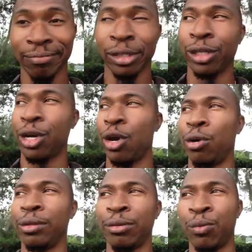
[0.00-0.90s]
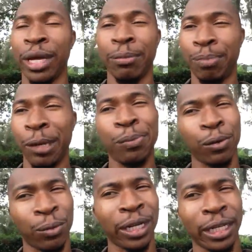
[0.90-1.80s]
You know, when
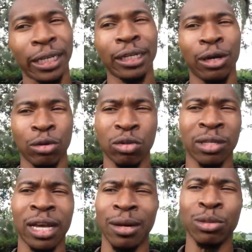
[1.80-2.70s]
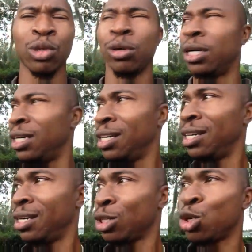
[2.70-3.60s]
people really, you know, come to
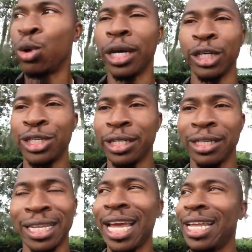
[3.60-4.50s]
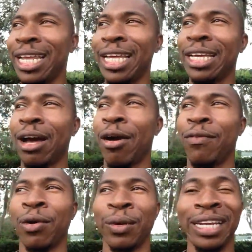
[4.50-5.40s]
a true understanding of
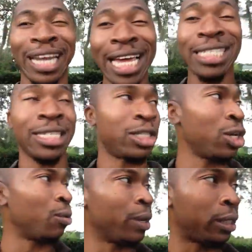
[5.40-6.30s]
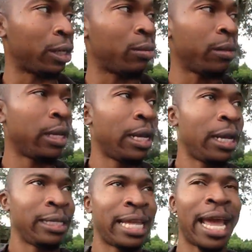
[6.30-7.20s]
a relationship with him,
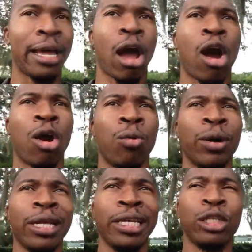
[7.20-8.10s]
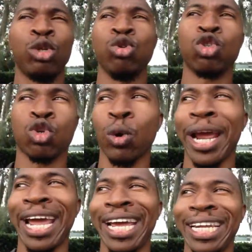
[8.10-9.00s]
that are willing to
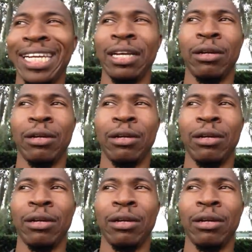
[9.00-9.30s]
trade